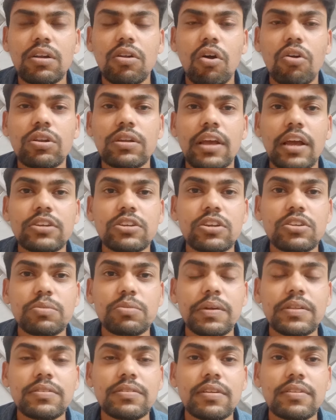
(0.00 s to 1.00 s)
non-cash
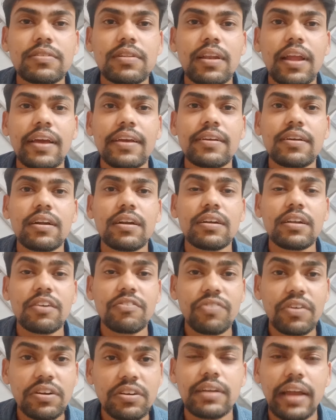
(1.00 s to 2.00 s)
expenses like
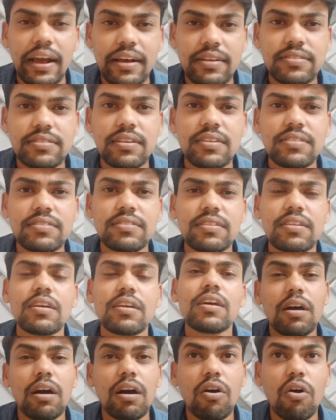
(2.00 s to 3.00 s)
deferred
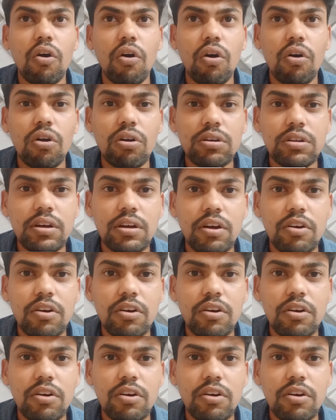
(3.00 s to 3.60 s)
taxes or